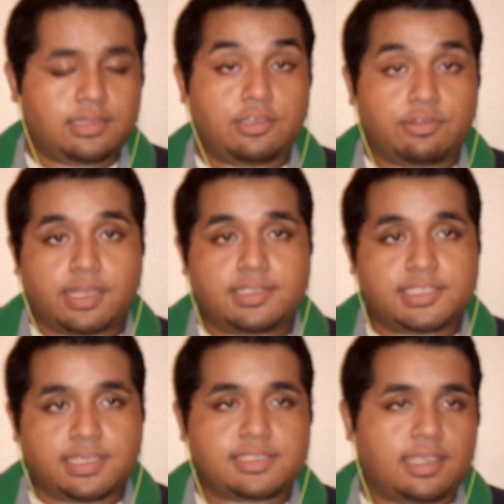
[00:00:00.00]
the United
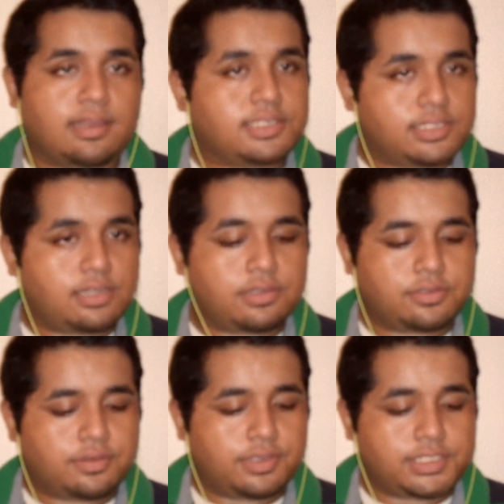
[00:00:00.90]
States and its
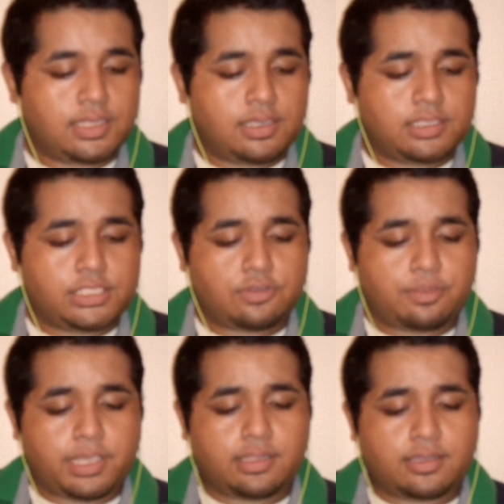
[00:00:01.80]
territories to
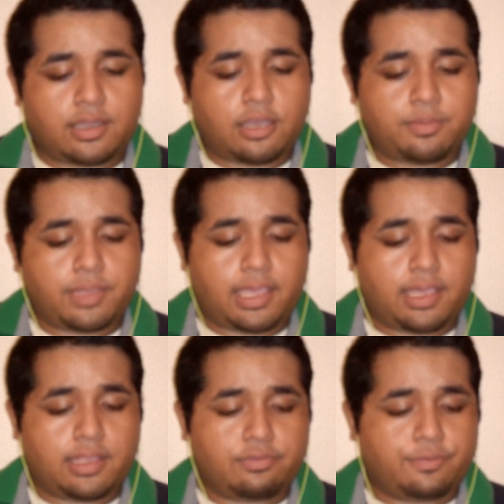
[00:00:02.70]
remain calm
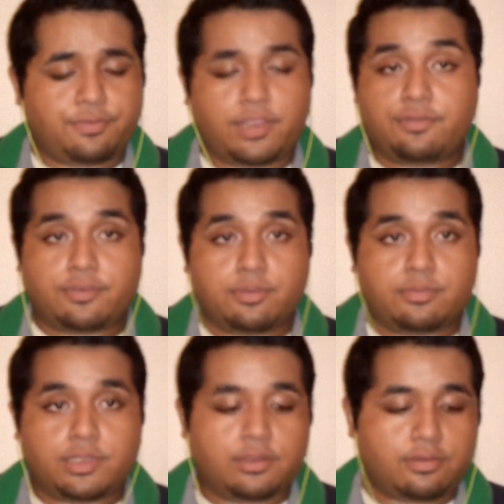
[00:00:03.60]
and refrain from
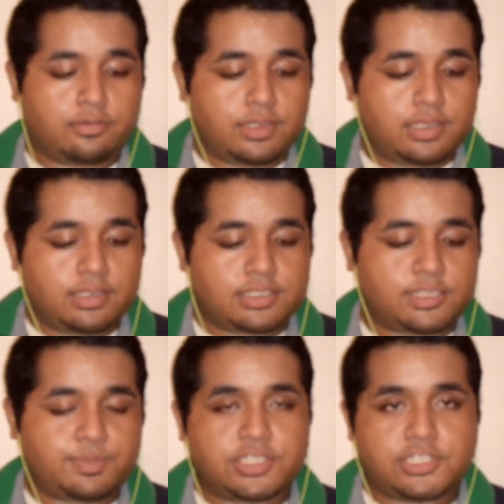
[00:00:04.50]
uh,
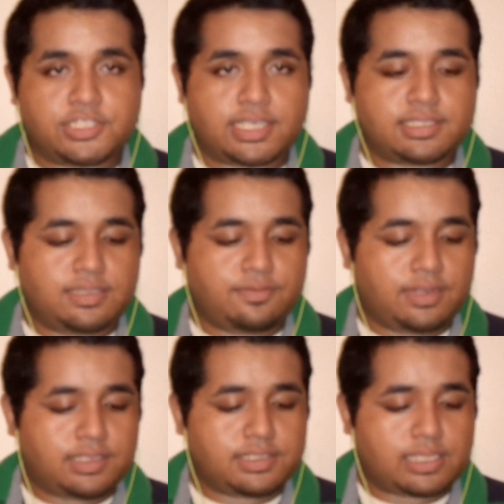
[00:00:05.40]
suspicious
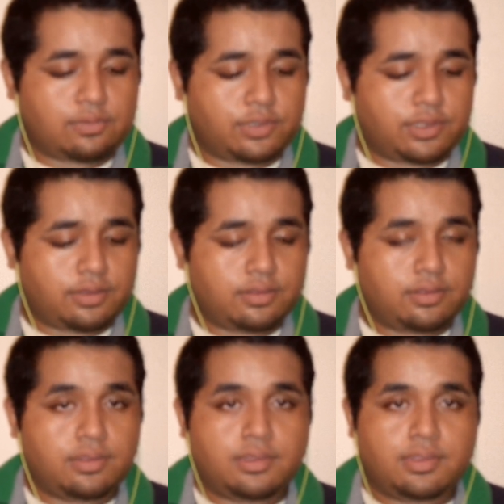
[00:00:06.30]
activities that would
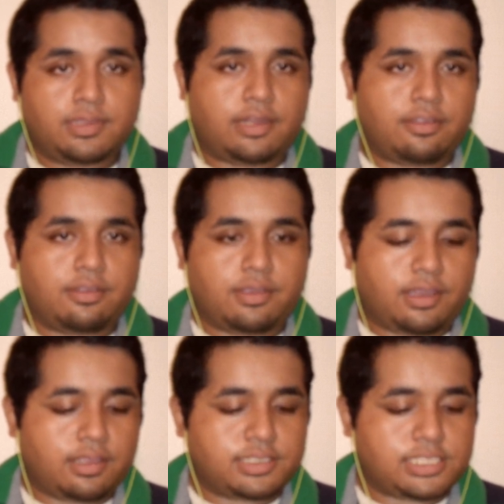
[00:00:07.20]
that are
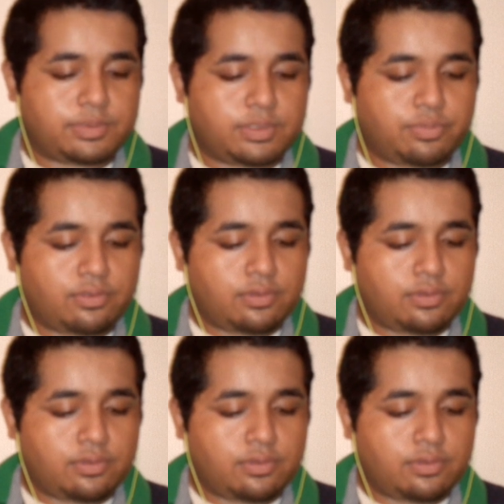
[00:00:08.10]
unacceptable